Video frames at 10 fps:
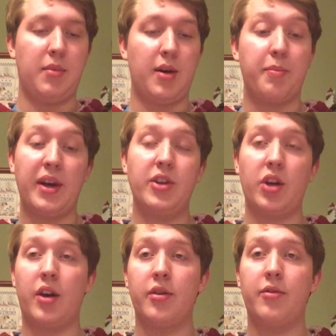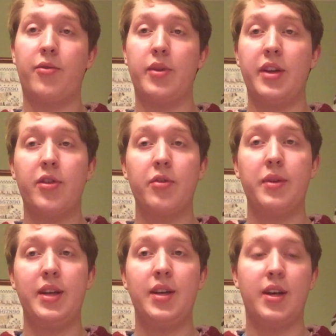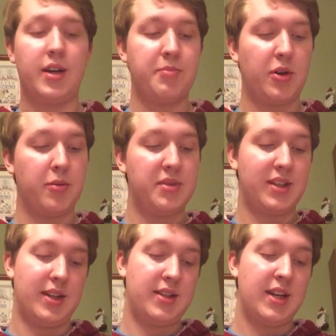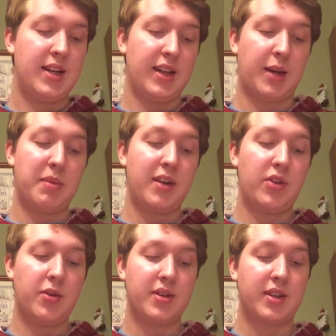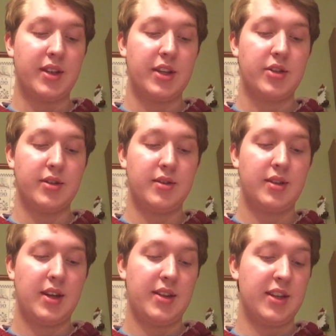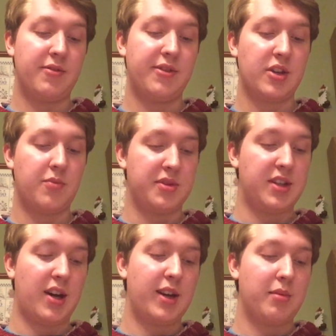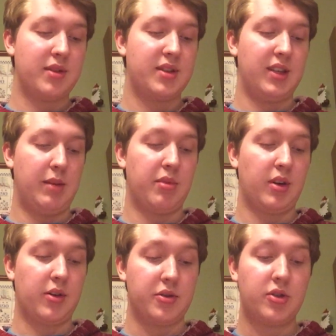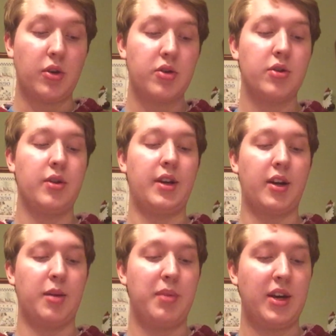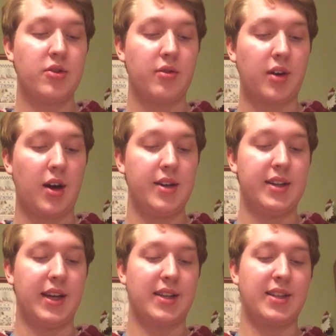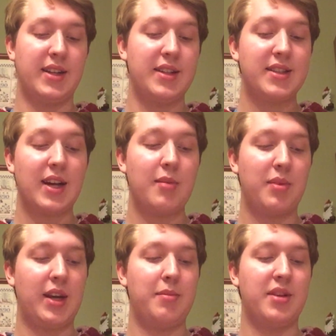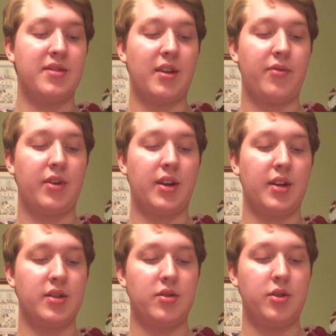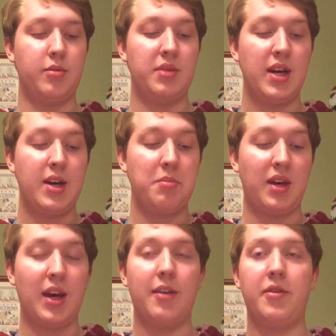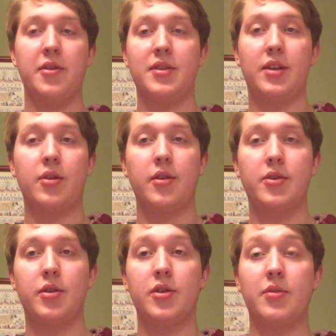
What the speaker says: On page 143, Holmes says, like many of the U.S. clinicians, this physician was not able to see Bernardo's social and occupational context, and instead blamed his suffering on his assumed behaviors and culture.